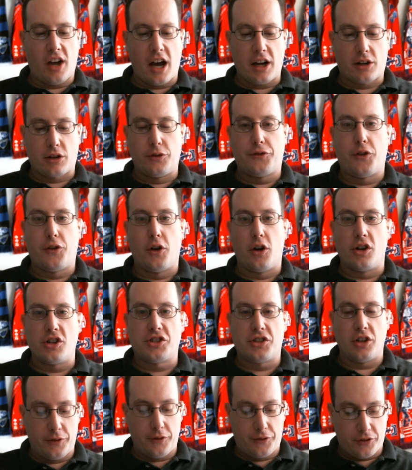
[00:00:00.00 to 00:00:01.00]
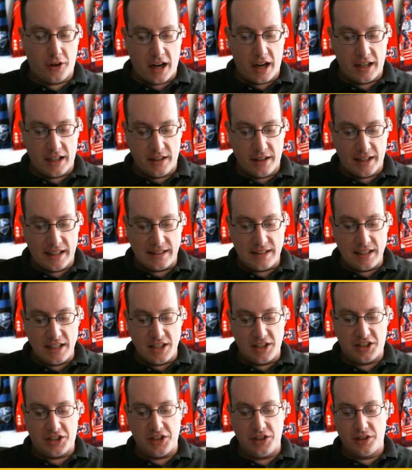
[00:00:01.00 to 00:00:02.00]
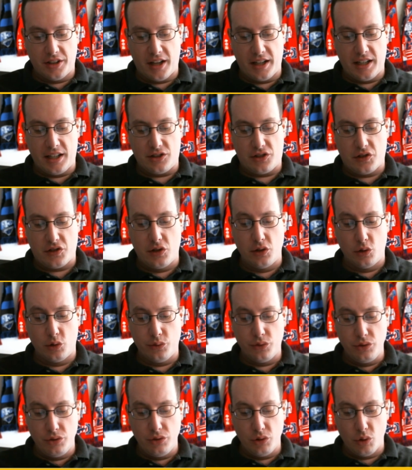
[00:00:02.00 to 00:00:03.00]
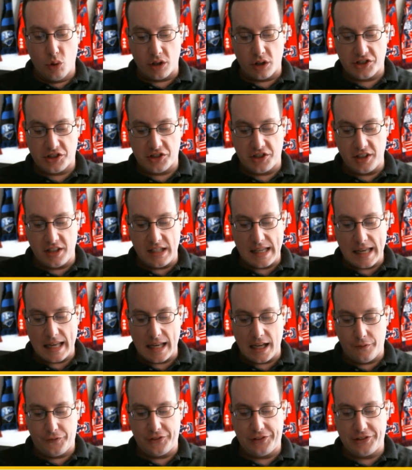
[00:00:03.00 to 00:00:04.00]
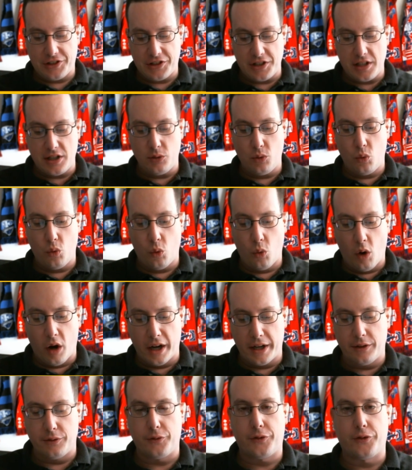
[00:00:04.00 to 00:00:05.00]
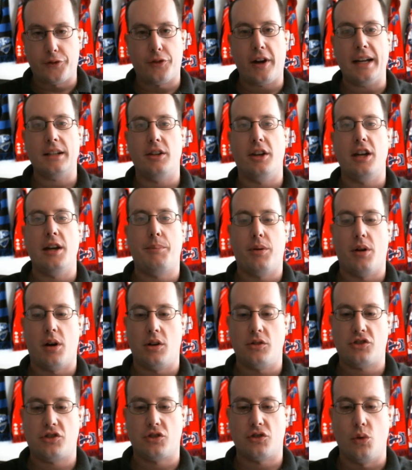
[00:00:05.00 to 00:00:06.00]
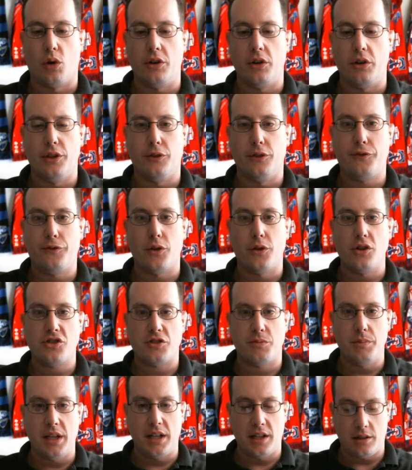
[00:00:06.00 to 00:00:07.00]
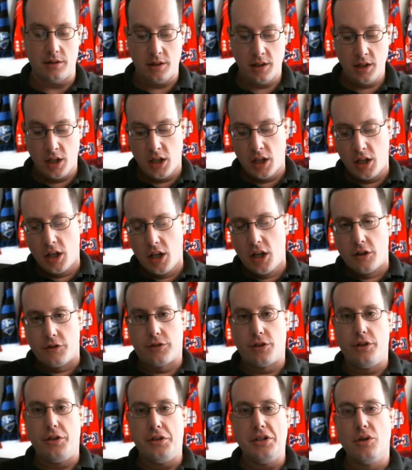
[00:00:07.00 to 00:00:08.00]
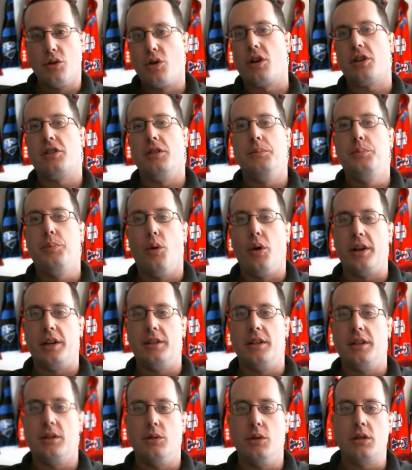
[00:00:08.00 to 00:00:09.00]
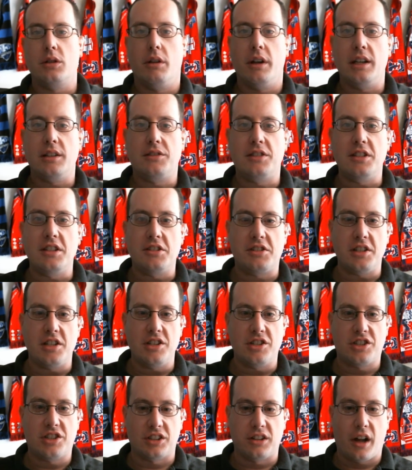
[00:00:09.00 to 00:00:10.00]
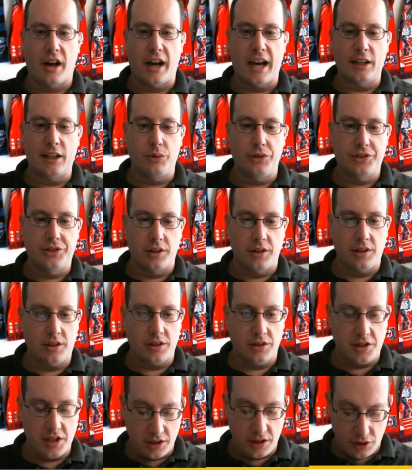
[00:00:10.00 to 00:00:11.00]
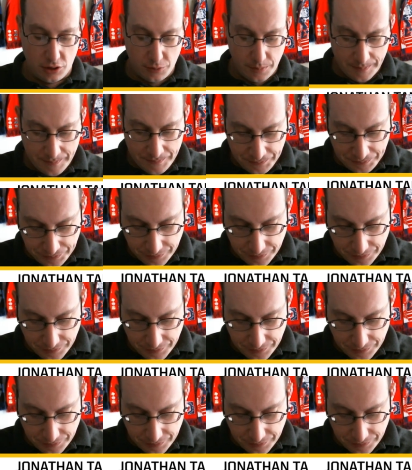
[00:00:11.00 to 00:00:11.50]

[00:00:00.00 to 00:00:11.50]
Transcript: Soccer first on Friday night. DC United 2, New York City FC 1. Frank Lampard scored in the first minute for New York, and boy, did it look like DC's slide was going to continue.